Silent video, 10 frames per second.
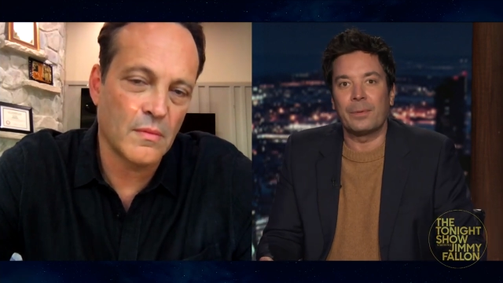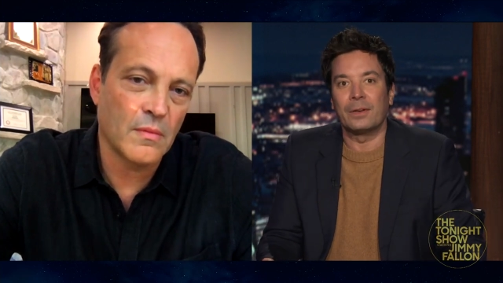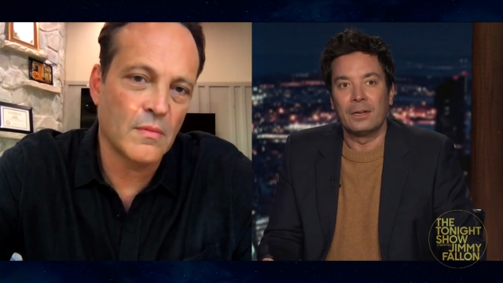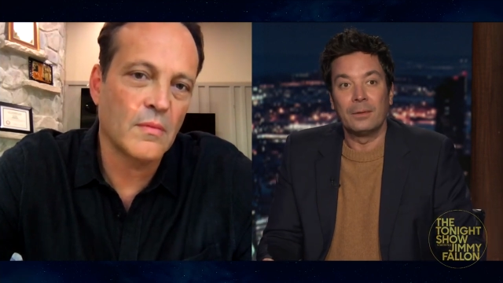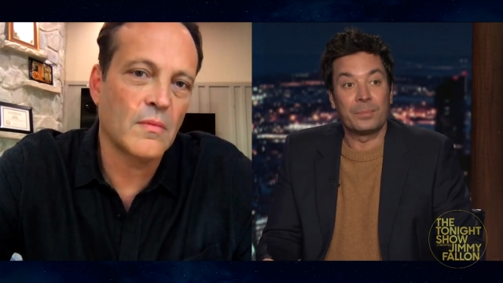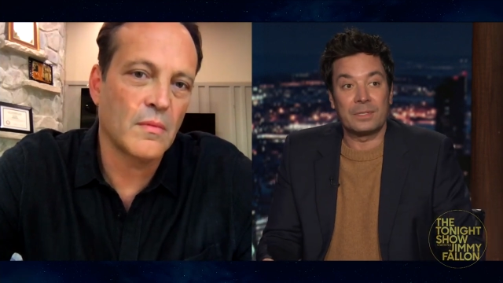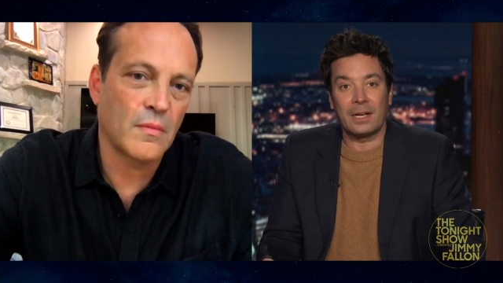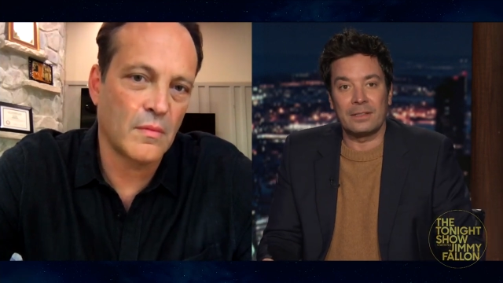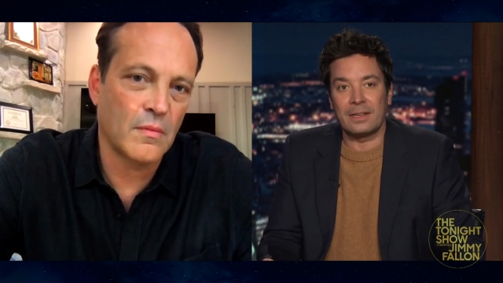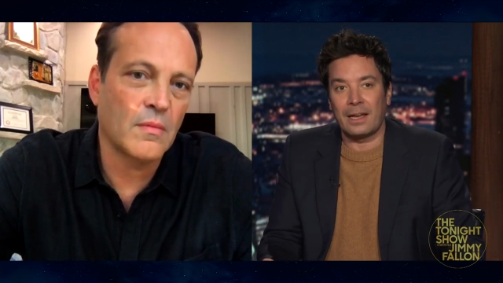Speaker 1: But
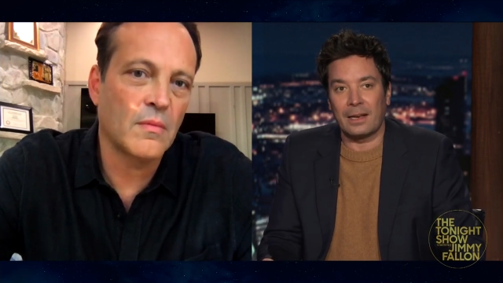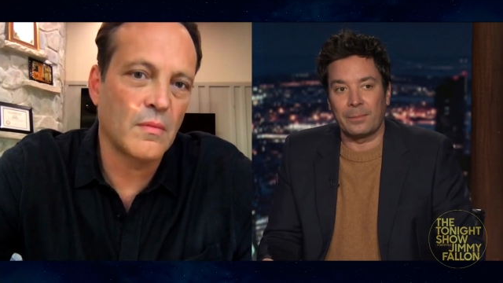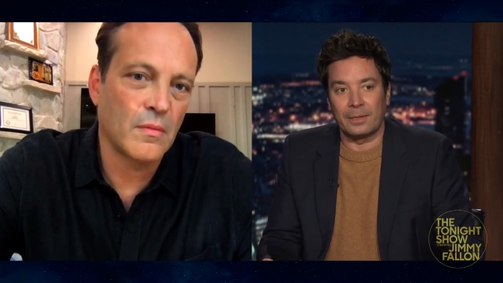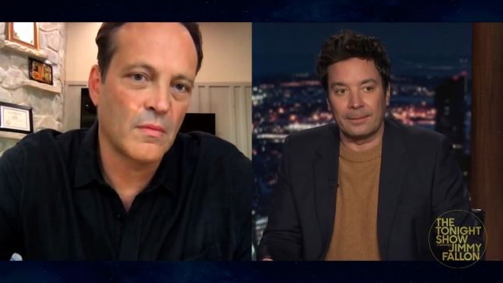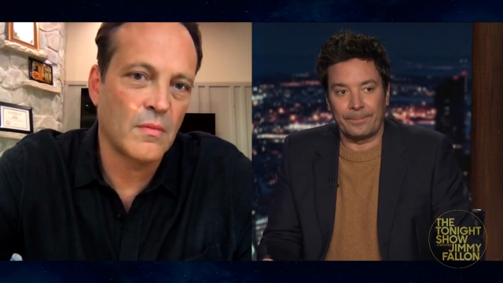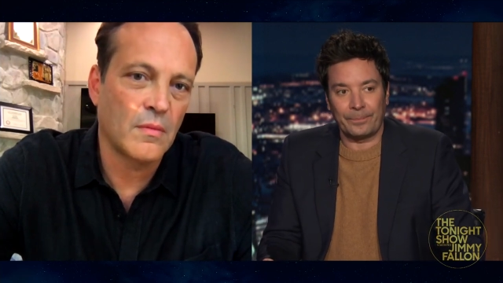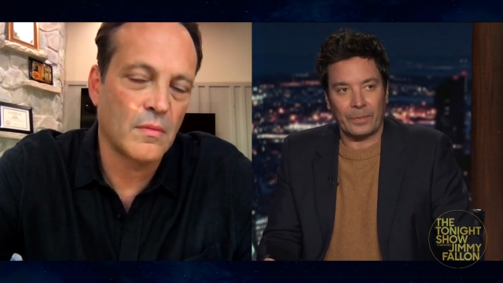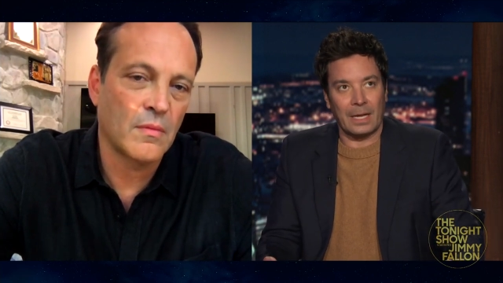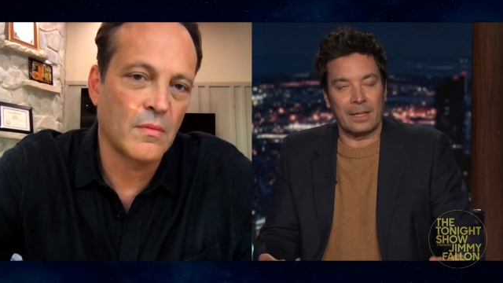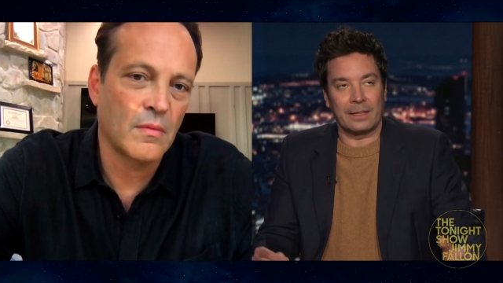besides that, I mean,
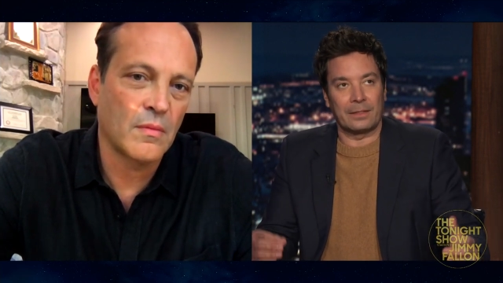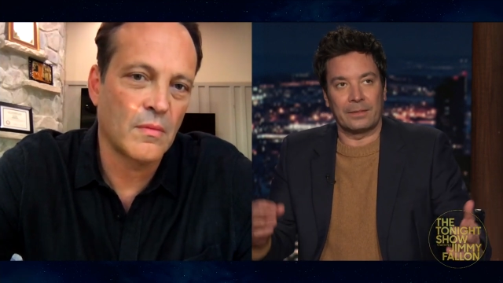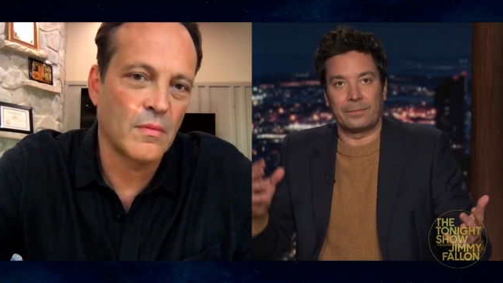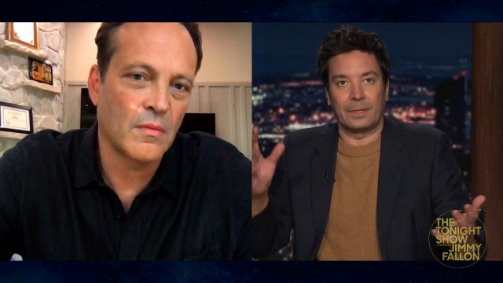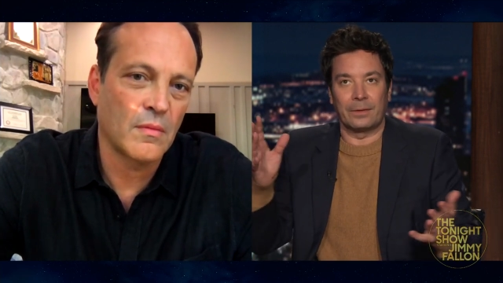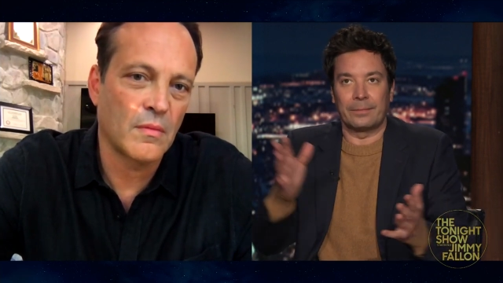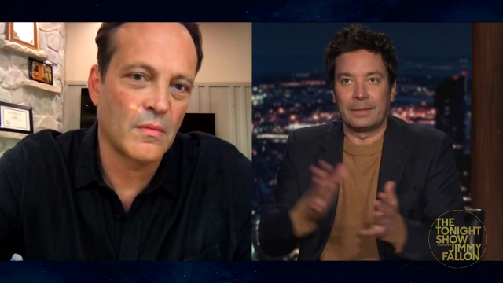I like the you know.